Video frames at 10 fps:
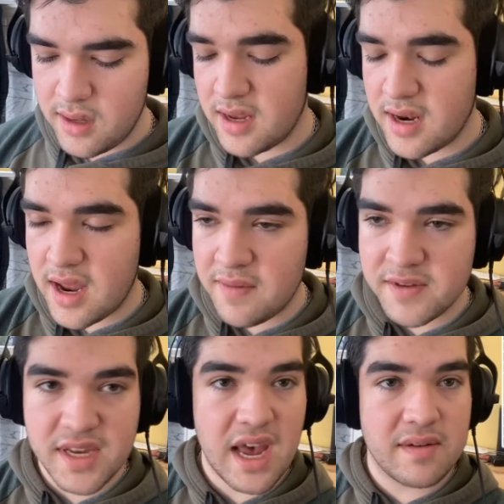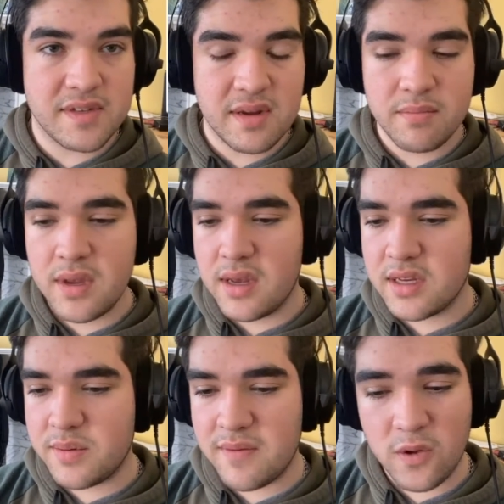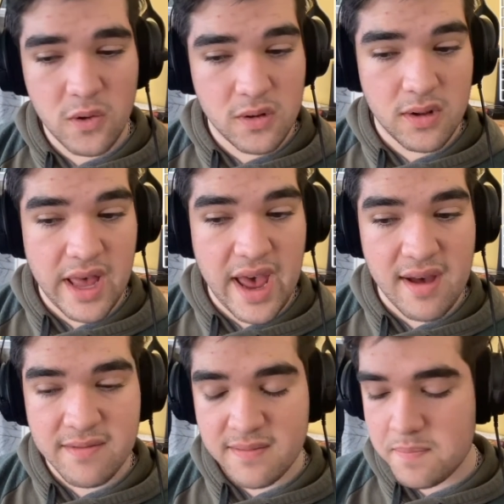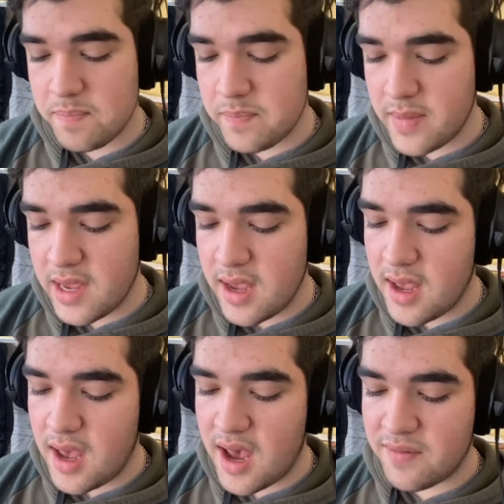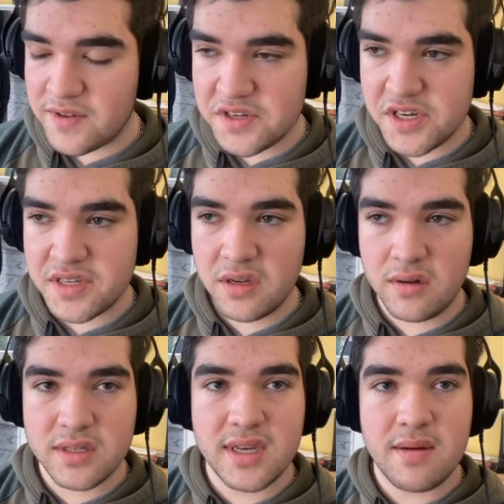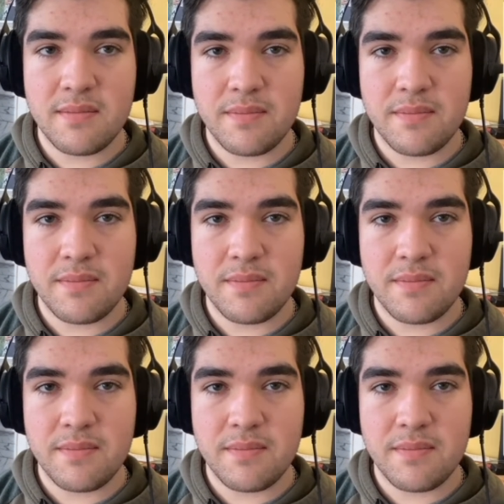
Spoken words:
E to F is a half step because we have whole, whole, half. F to G is a whole step.